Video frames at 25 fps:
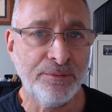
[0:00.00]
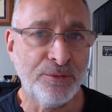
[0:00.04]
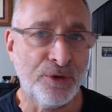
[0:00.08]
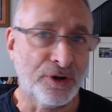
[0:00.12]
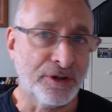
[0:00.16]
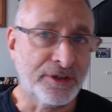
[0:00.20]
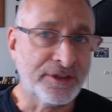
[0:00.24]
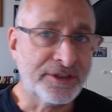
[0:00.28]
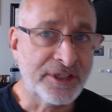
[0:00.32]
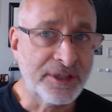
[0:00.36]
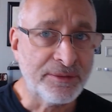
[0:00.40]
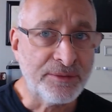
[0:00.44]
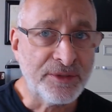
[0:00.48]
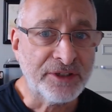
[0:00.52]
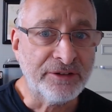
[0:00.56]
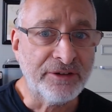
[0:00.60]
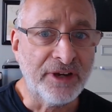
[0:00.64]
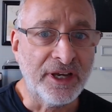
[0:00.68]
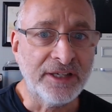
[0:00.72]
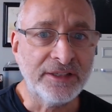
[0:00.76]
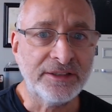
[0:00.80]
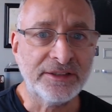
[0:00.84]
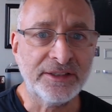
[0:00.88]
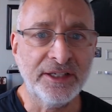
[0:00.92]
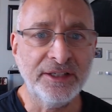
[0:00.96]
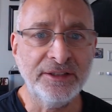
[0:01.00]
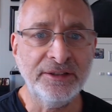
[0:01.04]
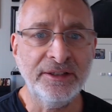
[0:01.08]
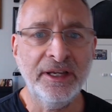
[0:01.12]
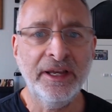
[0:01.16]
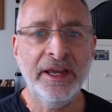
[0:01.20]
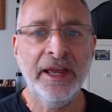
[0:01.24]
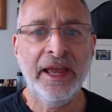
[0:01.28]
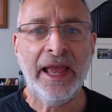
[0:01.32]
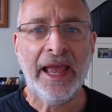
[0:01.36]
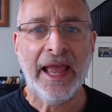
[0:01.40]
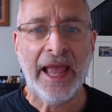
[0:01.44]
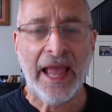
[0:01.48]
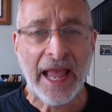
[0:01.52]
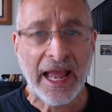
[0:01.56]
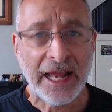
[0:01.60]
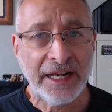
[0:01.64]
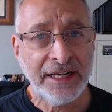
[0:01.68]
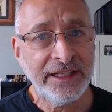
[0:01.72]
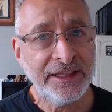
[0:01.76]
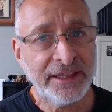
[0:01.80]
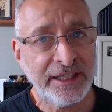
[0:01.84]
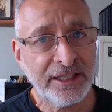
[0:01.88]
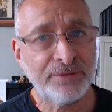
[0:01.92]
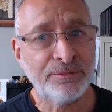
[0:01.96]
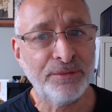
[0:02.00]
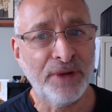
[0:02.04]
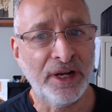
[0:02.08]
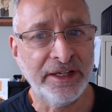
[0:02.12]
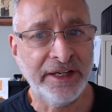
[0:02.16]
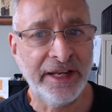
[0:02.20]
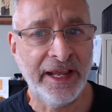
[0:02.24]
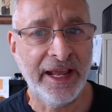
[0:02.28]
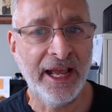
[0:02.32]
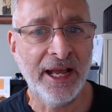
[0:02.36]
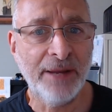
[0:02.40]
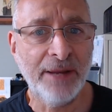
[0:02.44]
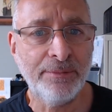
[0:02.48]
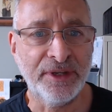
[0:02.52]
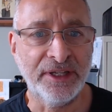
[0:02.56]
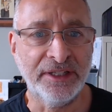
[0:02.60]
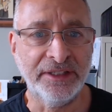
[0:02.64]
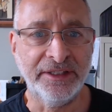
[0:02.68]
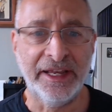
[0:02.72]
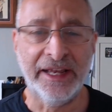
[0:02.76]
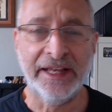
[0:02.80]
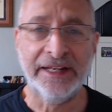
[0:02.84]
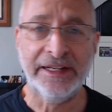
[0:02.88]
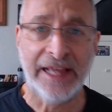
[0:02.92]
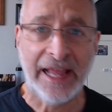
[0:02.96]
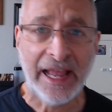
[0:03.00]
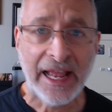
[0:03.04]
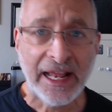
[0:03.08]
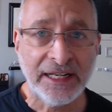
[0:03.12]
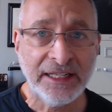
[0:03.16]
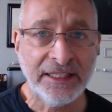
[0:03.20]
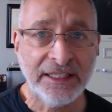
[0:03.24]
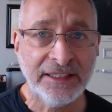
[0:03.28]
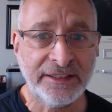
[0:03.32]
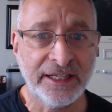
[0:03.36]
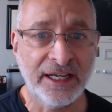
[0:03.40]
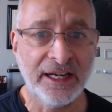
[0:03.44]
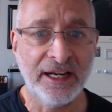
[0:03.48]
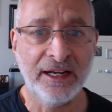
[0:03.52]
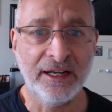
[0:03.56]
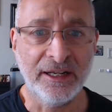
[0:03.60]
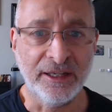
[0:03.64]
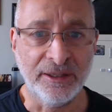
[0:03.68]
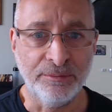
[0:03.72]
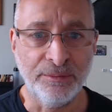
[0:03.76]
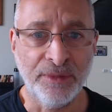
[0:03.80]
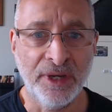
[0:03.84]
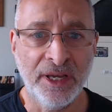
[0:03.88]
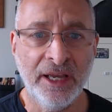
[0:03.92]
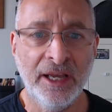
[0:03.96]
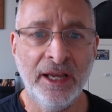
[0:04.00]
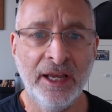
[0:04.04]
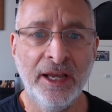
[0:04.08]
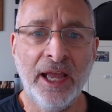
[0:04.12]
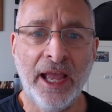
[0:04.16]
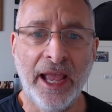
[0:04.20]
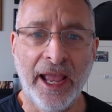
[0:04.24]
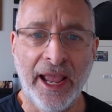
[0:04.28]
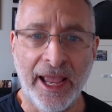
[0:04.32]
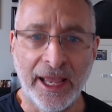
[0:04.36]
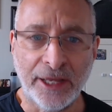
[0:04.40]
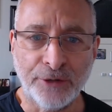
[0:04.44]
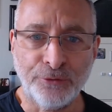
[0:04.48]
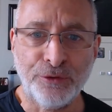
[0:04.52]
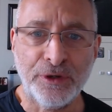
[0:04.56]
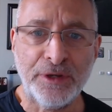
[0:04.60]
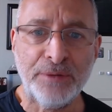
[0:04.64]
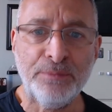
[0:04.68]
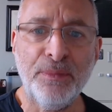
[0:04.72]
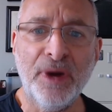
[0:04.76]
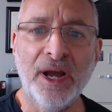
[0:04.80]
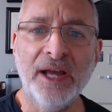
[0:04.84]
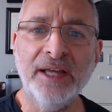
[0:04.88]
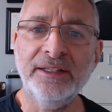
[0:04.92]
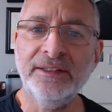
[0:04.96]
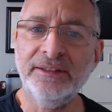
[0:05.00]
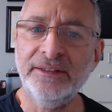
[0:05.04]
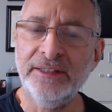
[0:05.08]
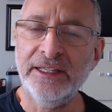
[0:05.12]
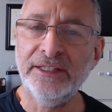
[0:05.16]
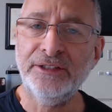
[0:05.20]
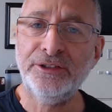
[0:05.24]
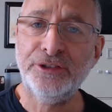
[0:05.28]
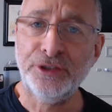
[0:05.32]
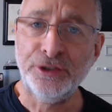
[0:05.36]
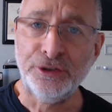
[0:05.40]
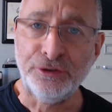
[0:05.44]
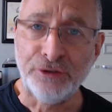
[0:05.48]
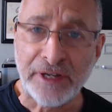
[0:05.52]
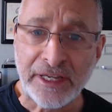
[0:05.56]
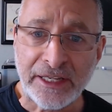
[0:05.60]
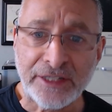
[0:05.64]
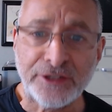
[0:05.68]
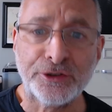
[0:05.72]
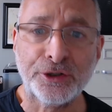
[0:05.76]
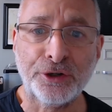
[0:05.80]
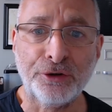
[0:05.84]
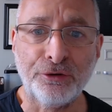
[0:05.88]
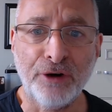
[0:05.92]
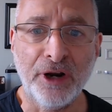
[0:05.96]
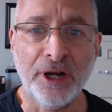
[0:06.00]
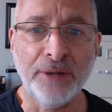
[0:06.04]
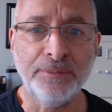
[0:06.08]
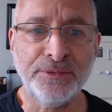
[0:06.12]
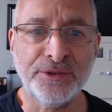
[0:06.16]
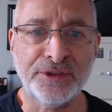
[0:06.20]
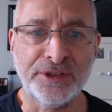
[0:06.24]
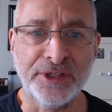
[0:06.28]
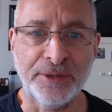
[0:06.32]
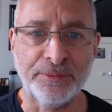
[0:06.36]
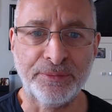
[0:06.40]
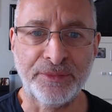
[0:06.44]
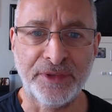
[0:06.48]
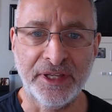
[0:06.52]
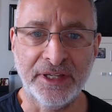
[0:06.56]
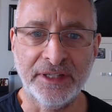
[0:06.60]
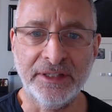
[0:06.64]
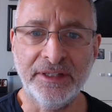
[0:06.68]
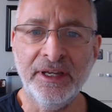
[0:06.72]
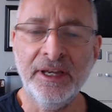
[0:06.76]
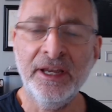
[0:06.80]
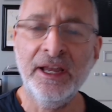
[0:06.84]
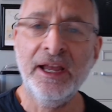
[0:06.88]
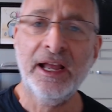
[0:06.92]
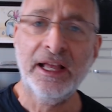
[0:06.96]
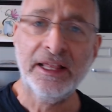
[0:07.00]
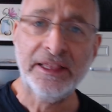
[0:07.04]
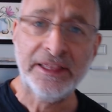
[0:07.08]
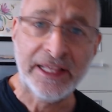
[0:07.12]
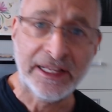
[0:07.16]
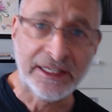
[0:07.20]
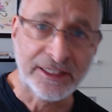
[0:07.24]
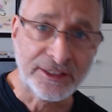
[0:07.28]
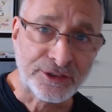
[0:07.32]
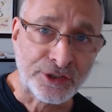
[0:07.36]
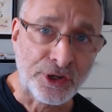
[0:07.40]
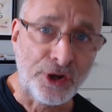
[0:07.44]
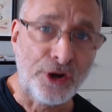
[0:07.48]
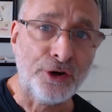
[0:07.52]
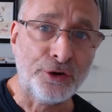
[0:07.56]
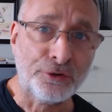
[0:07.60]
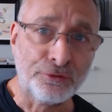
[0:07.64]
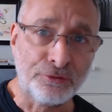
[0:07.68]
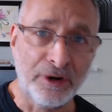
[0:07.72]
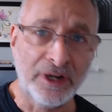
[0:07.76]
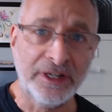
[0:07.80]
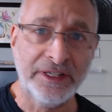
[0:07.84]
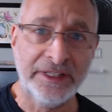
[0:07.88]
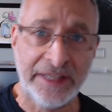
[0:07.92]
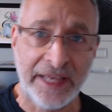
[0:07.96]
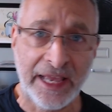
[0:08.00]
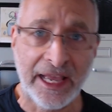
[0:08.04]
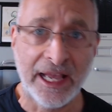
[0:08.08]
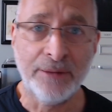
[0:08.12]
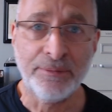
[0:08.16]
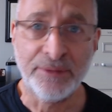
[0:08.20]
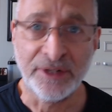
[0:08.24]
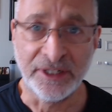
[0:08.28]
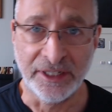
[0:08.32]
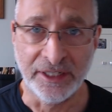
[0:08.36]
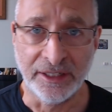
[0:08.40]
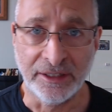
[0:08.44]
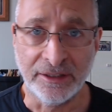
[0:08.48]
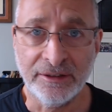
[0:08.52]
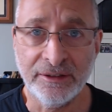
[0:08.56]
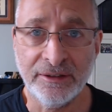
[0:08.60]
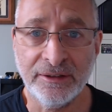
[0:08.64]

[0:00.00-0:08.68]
or simulation, anything might happen at any time, and we might need to interrupt something that is already happening.